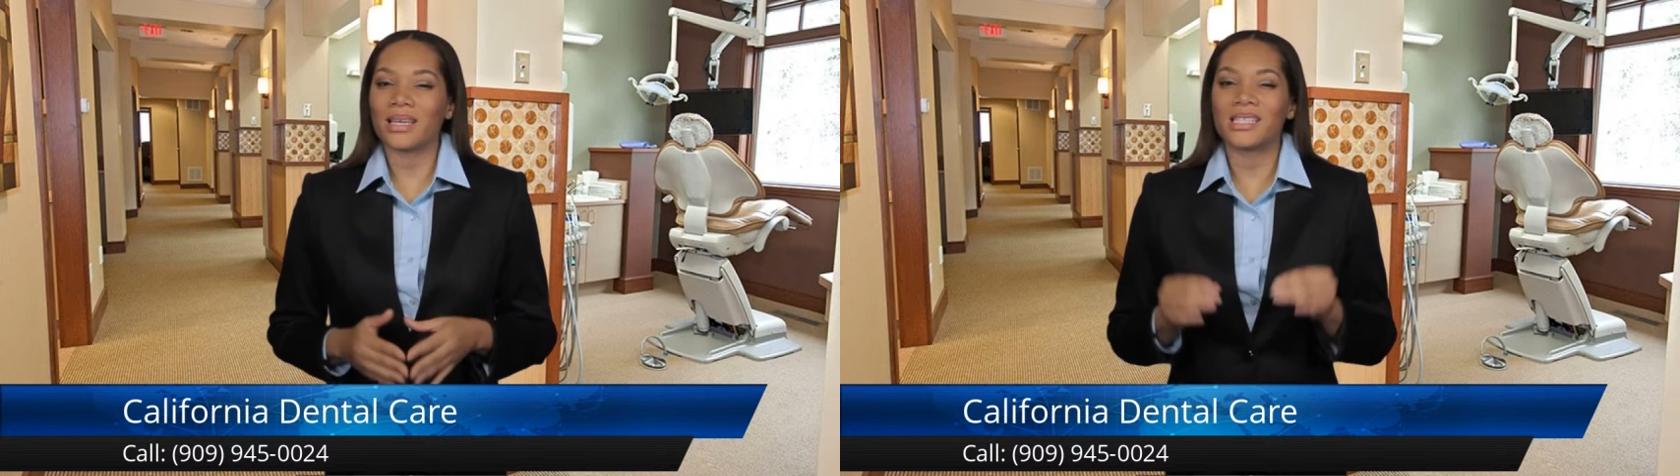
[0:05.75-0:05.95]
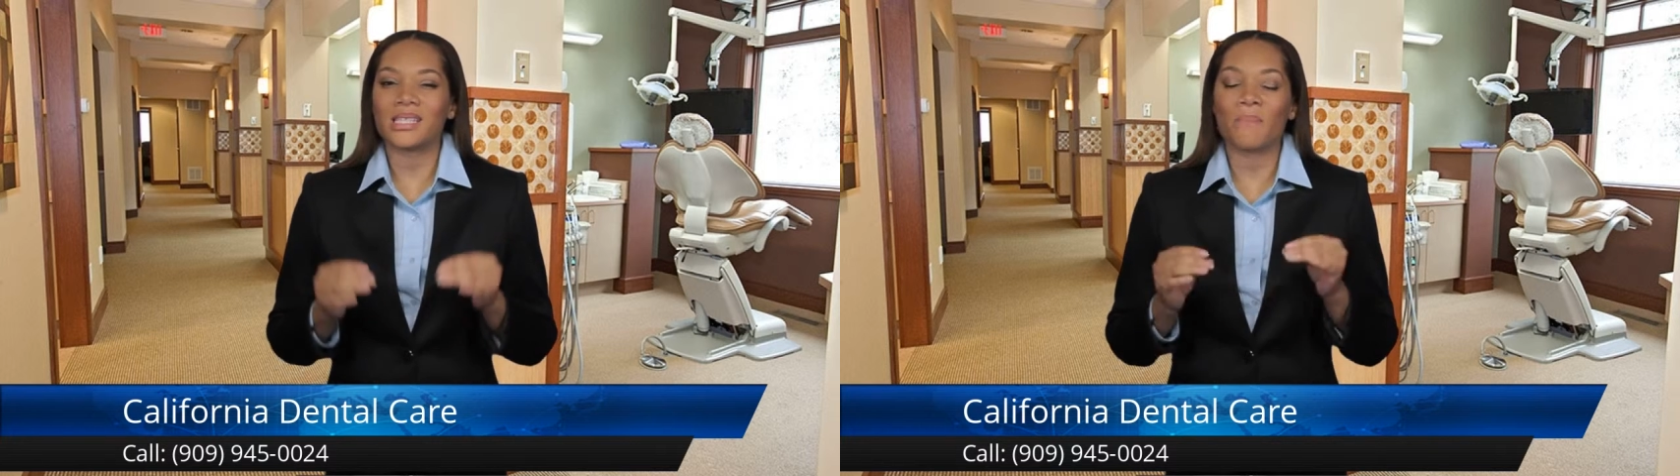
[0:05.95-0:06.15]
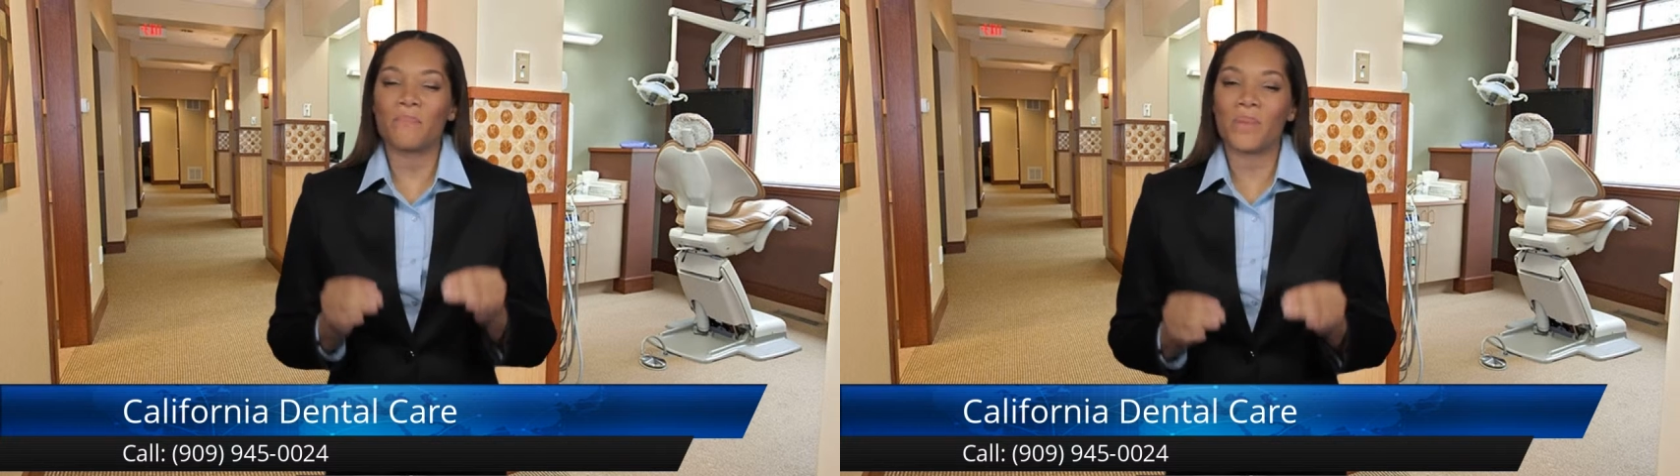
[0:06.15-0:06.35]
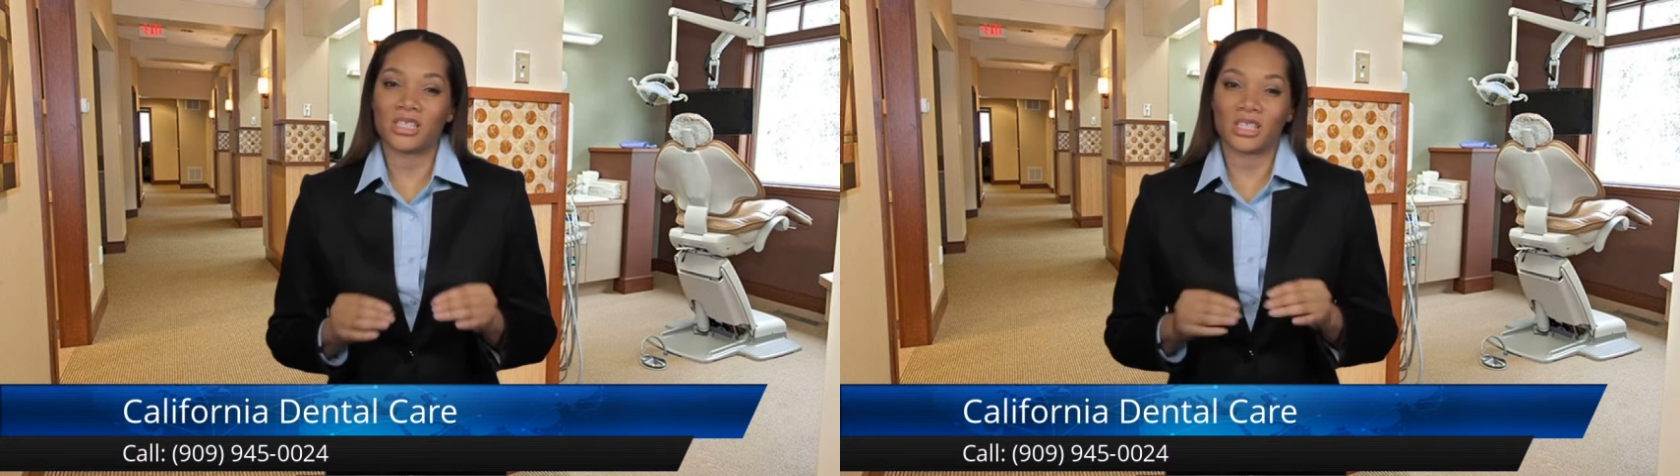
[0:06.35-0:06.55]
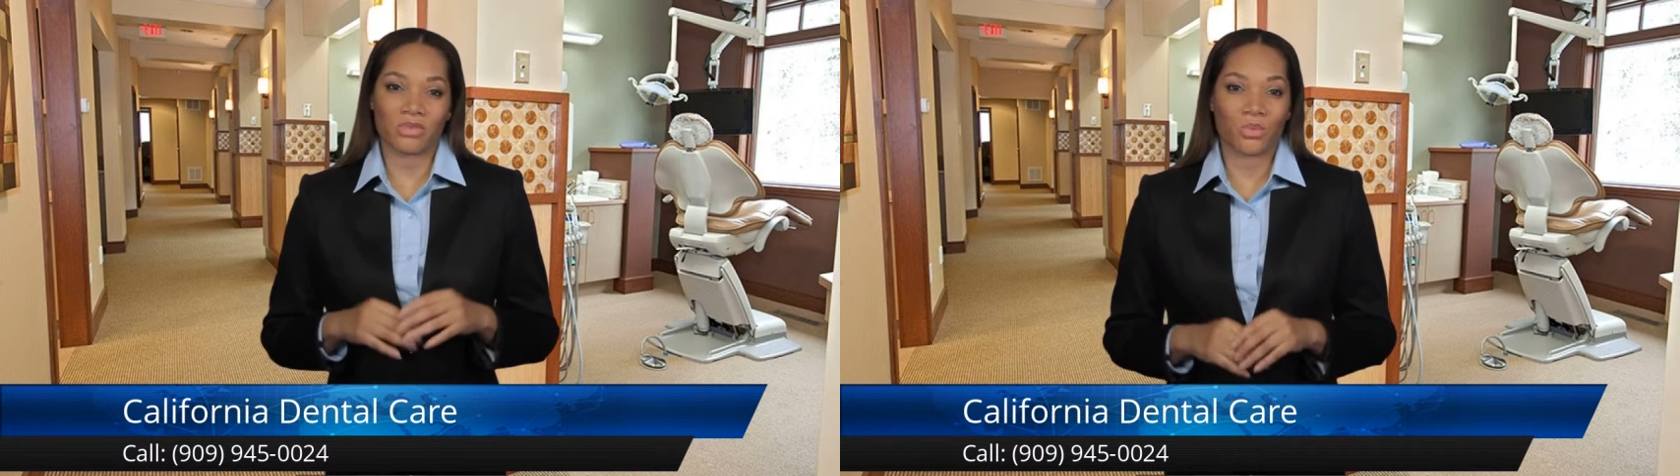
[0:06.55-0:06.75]
is the
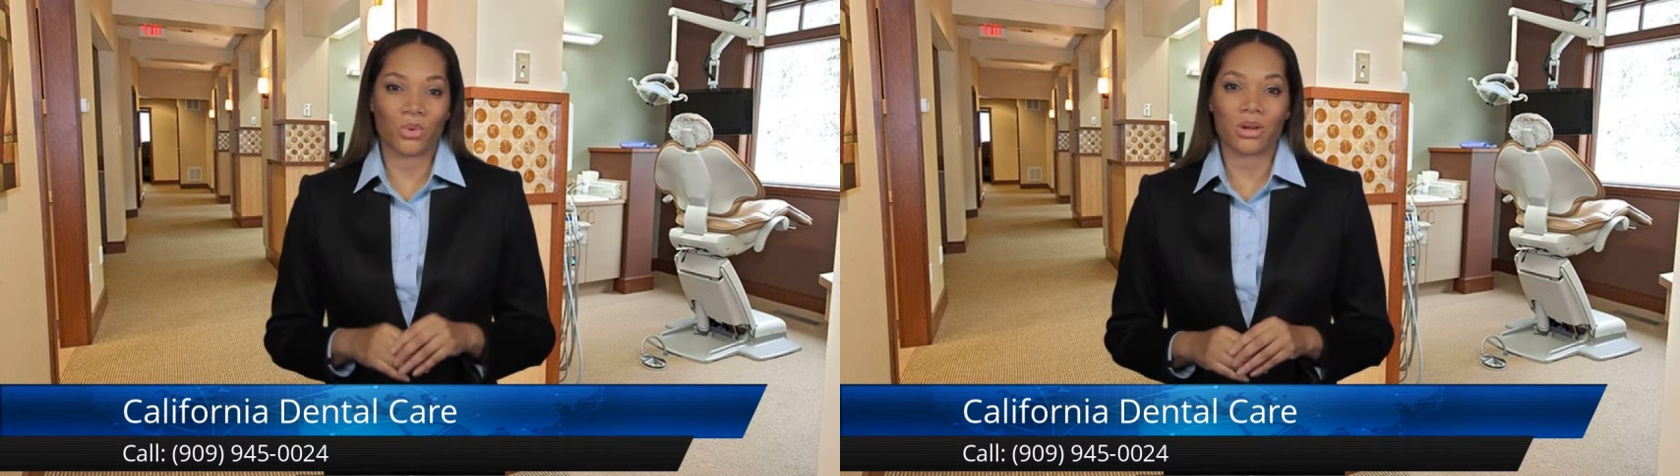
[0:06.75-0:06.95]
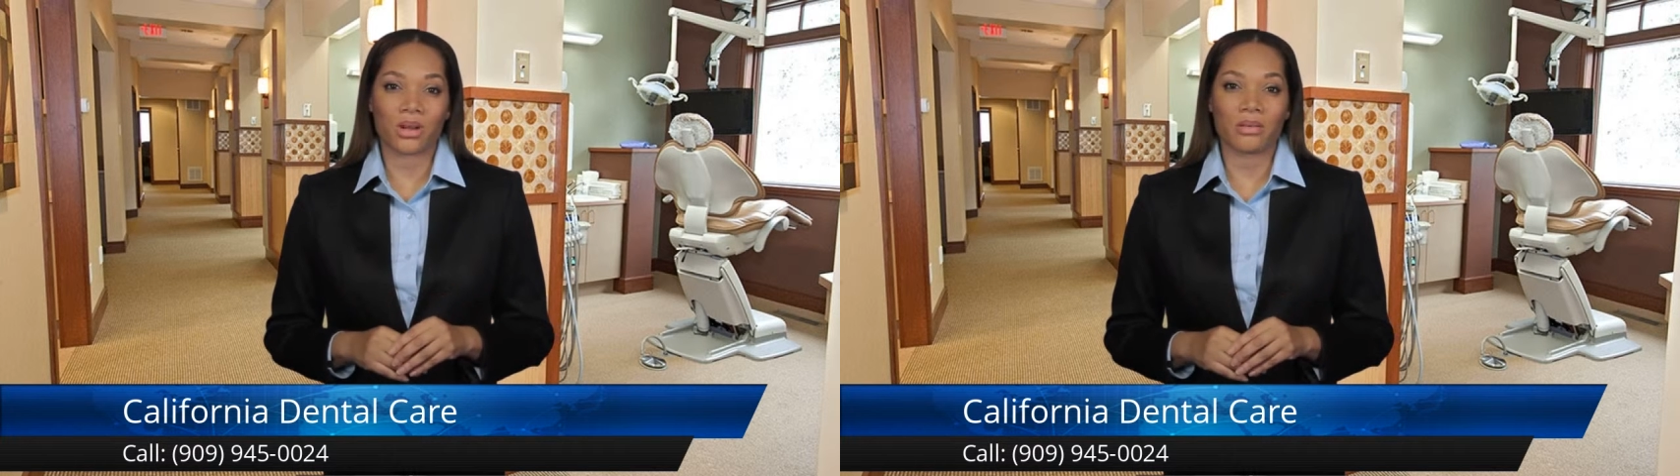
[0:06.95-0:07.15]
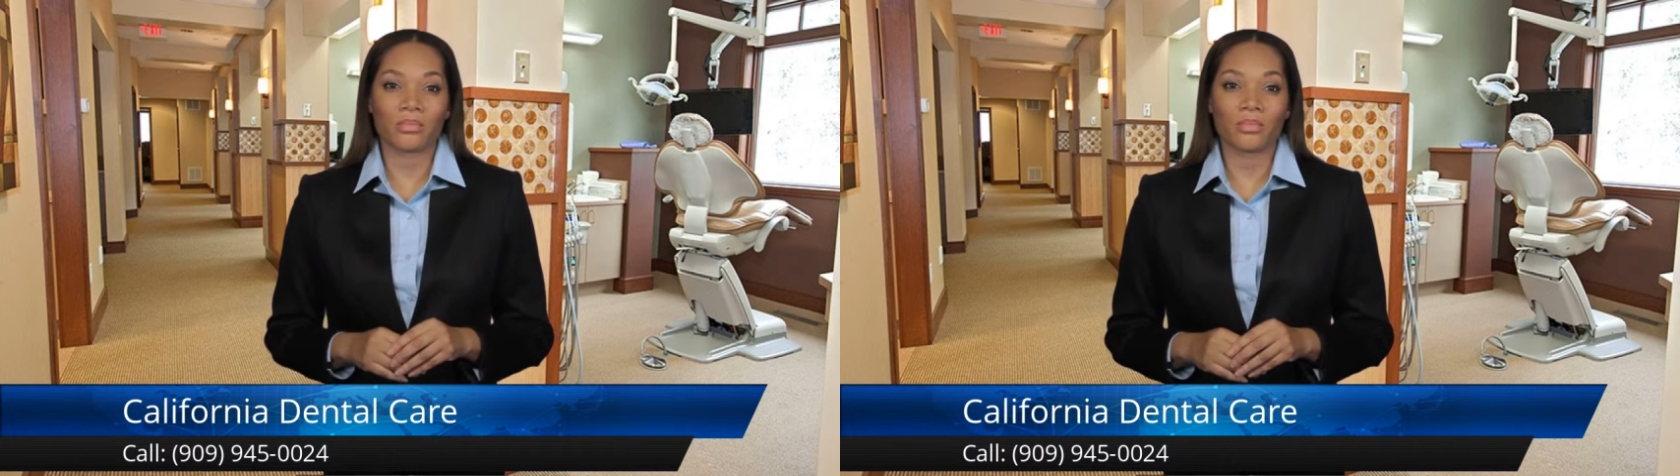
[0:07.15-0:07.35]
best reward.